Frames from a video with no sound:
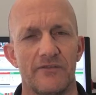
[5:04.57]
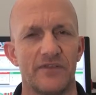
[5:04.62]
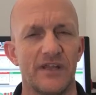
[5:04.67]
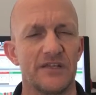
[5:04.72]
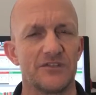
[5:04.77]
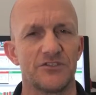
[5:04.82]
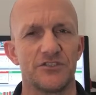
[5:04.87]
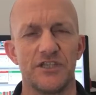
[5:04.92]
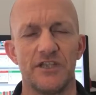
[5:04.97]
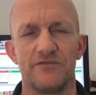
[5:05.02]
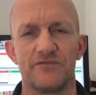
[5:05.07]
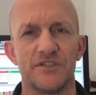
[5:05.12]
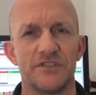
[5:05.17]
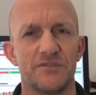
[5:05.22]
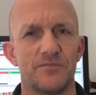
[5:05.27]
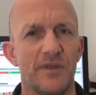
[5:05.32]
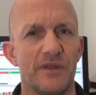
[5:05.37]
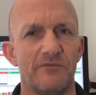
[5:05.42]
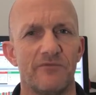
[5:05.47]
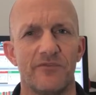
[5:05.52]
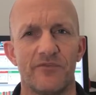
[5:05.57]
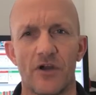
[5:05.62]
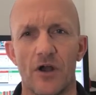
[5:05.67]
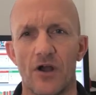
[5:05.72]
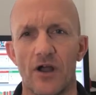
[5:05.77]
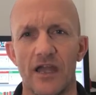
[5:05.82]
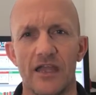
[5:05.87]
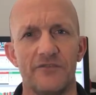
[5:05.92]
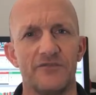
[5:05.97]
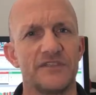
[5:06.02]
if that shift has been
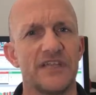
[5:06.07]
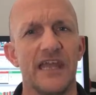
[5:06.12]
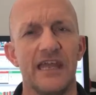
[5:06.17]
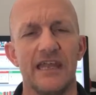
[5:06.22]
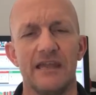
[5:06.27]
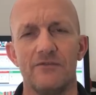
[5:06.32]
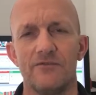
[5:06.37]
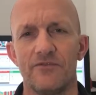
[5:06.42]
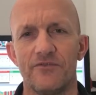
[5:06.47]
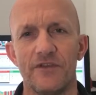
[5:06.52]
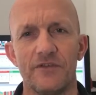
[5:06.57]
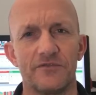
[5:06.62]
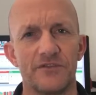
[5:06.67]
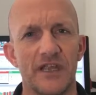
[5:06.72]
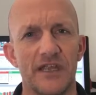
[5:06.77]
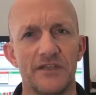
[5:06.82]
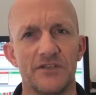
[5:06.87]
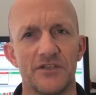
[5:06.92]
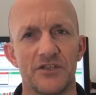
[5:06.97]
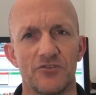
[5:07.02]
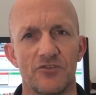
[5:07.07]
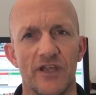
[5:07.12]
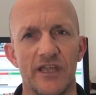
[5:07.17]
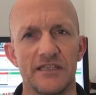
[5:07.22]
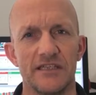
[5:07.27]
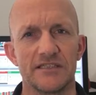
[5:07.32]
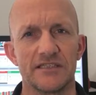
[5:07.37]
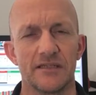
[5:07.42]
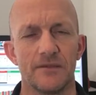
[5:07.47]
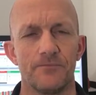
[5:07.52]
5, 10, 15
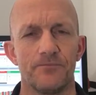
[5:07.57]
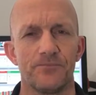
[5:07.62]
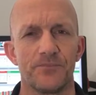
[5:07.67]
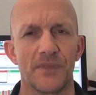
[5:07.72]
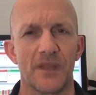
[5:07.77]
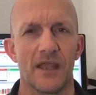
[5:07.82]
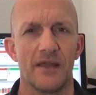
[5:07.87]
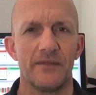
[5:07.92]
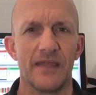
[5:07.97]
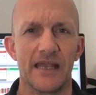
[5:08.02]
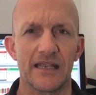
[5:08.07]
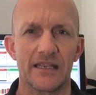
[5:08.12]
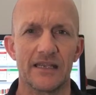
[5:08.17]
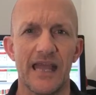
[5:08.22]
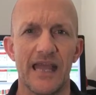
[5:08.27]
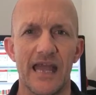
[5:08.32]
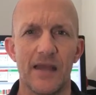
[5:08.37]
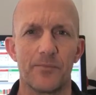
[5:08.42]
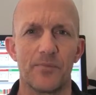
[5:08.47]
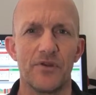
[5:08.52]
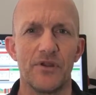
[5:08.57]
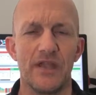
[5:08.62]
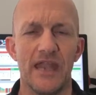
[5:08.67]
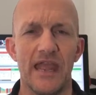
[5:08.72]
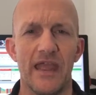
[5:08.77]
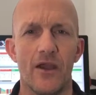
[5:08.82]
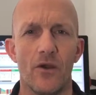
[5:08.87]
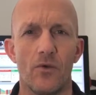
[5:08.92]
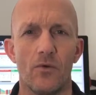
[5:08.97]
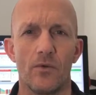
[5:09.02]
degrees. And that can happen
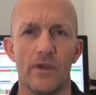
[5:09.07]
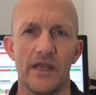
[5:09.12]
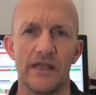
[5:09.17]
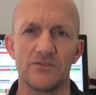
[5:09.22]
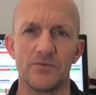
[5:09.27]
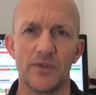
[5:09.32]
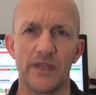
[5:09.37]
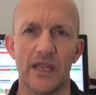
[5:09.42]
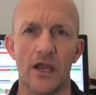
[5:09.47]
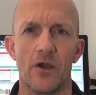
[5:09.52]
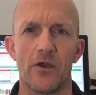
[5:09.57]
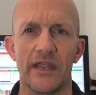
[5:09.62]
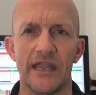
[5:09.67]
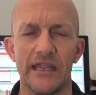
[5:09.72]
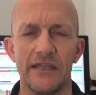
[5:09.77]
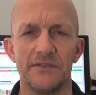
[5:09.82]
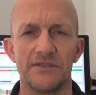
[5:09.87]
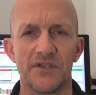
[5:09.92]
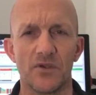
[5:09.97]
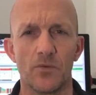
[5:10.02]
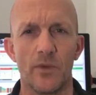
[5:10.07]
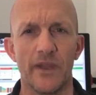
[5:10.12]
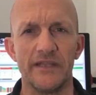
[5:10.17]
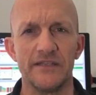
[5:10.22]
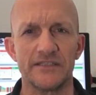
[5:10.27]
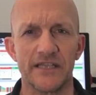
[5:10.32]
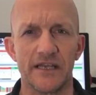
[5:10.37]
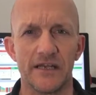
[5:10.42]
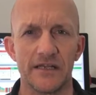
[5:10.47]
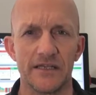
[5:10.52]
now as we're going into
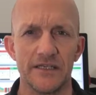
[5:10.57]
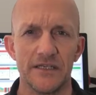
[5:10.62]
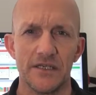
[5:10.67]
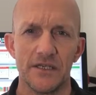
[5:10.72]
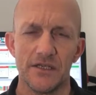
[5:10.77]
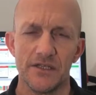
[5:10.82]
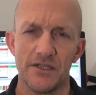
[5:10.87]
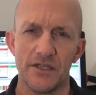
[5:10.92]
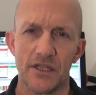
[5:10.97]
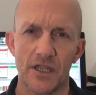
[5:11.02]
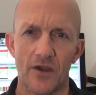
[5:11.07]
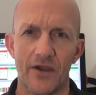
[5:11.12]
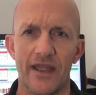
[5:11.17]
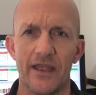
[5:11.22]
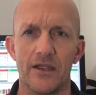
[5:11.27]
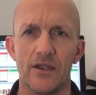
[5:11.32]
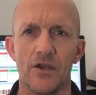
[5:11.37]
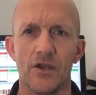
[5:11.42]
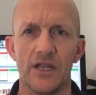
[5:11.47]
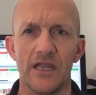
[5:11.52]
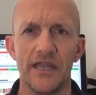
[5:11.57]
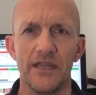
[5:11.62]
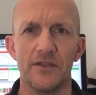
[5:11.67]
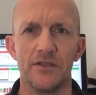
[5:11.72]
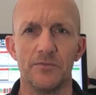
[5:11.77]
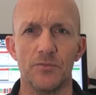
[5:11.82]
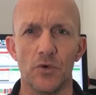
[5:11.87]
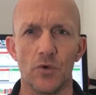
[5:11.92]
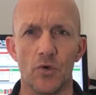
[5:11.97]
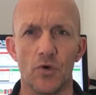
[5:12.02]
winter. You go out early
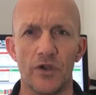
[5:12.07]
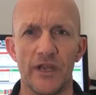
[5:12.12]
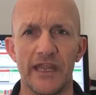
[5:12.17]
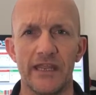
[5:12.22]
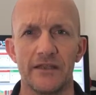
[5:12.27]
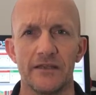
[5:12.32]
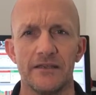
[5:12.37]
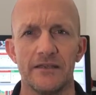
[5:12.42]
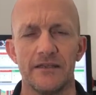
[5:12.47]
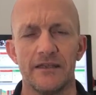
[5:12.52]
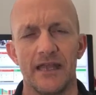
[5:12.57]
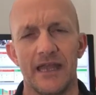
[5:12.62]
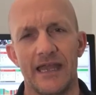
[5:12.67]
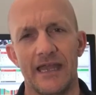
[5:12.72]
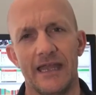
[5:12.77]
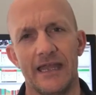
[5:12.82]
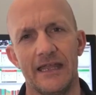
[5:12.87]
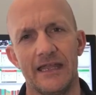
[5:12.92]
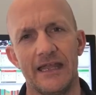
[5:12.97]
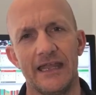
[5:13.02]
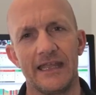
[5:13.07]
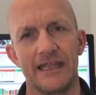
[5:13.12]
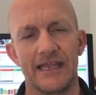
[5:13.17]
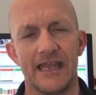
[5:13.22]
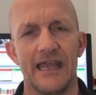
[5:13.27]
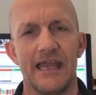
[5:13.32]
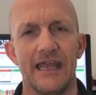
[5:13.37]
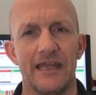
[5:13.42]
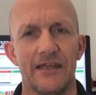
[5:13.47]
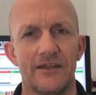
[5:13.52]
in the morning and it
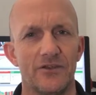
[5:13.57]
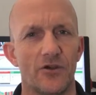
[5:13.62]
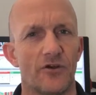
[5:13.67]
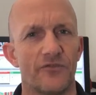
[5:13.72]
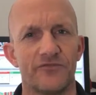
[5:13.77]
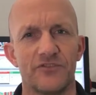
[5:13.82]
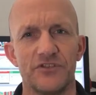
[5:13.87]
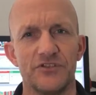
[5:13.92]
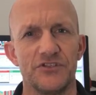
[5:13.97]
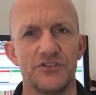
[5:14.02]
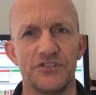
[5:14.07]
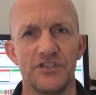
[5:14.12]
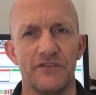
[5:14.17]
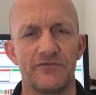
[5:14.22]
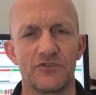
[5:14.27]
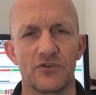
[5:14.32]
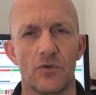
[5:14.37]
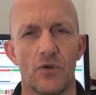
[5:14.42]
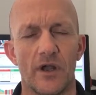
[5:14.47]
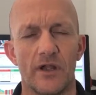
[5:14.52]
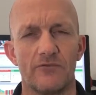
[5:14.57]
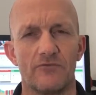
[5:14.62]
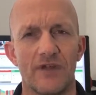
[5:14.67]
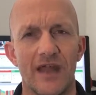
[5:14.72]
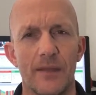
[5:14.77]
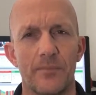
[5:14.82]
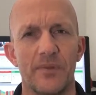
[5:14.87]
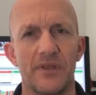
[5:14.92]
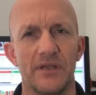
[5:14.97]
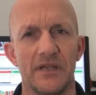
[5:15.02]
can often shift quite
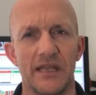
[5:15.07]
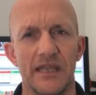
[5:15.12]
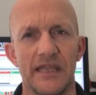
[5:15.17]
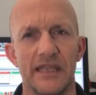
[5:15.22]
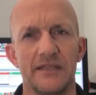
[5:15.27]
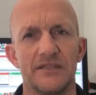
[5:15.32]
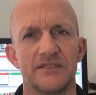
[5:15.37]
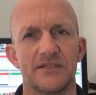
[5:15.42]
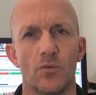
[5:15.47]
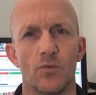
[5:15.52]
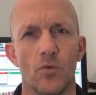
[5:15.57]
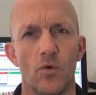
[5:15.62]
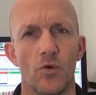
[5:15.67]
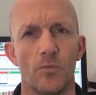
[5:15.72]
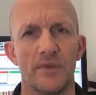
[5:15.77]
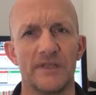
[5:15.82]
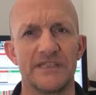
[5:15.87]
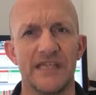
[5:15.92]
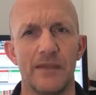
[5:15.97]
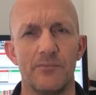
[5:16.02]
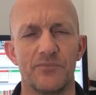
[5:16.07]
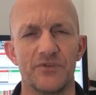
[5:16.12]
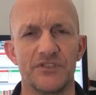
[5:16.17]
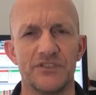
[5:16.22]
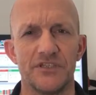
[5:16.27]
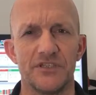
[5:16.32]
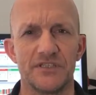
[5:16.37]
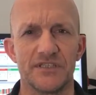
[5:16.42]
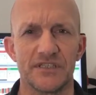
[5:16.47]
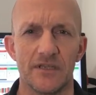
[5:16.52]
rapidly into warmer
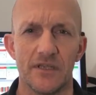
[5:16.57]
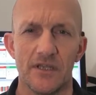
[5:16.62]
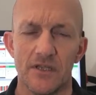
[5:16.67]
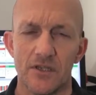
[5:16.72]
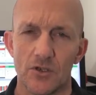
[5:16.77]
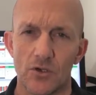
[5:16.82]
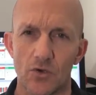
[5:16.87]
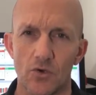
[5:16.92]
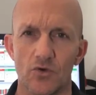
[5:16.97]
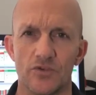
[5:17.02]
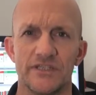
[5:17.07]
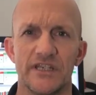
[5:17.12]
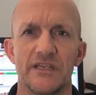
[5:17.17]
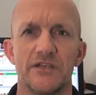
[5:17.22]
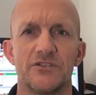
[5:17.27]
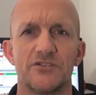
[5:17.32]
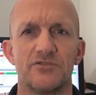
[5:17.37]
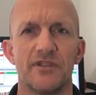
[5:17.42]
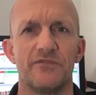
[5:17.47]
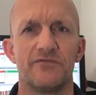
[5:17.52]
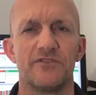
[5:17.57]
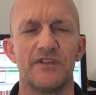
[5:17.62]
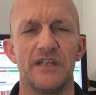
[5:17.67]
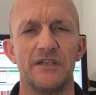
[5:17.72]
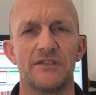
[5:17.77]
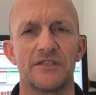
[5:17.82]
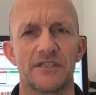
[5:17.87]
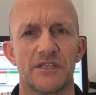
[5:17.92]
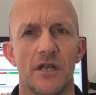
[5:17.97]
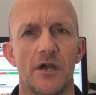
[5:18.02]
temperatures, causing a drift
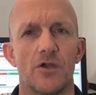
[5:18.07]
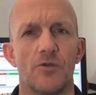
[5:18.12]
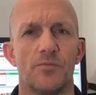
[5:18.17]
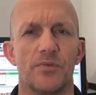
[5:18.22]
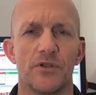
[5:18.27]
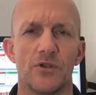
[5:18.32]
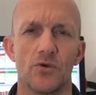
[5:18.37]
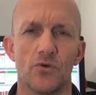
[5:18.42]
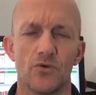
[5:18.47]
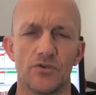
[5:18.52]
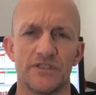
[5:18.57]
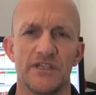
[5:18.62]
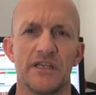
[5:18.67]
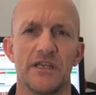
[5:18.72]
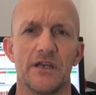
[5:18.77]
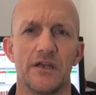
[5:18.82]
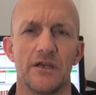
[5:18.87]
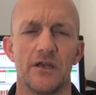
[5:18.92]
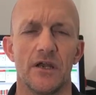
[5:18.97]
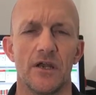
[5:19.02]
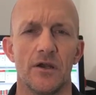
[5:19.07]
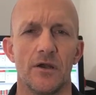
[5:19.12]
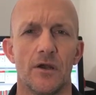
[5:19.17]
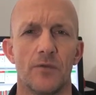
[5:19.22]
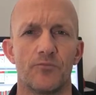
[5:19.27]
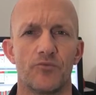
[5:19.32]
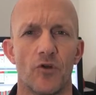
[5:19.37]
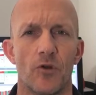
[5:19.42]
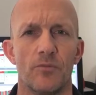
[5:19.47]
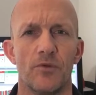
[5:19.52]
in slope and causing
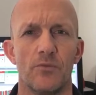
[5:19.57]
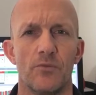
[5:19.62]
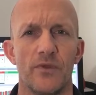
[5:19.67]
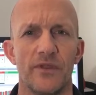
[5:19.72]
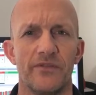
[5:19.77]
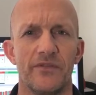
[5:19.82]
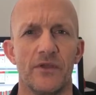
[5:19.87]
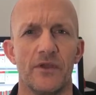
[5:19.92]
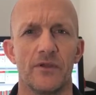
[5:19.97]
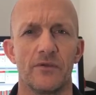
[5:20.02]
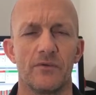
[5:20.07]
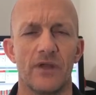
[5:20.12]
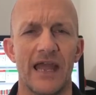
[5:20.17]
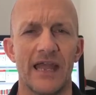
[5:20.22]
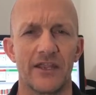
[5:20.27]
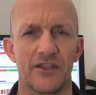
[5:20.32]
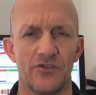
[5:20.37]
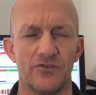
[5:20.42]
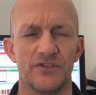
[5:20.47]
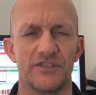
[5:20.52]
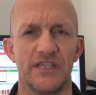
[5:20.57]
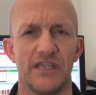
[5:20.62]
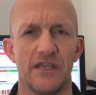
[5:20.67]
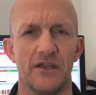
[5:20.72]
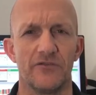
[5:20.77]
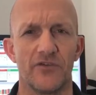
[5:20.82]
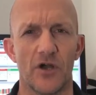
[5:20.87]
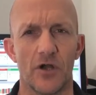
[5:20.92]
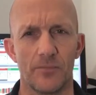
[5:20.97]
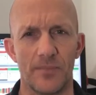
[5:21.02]
a problem with the accuracy
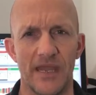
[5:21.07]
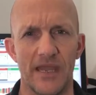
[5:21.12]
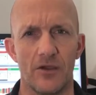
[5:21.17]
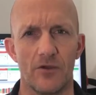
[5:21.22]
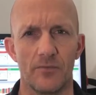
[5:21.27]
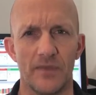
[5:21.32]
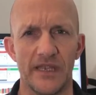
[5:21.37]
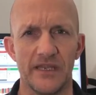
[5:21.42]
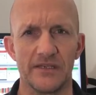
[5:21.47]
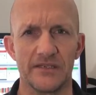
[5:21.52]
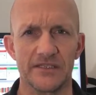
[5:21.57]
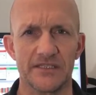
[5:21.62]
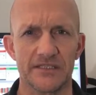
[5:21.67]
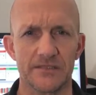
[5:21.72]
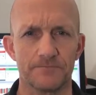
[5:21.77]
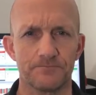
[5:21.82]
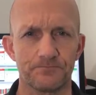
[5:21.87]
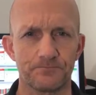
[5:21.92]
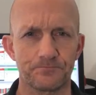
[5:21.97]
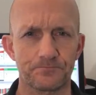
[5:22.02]
of our power meters.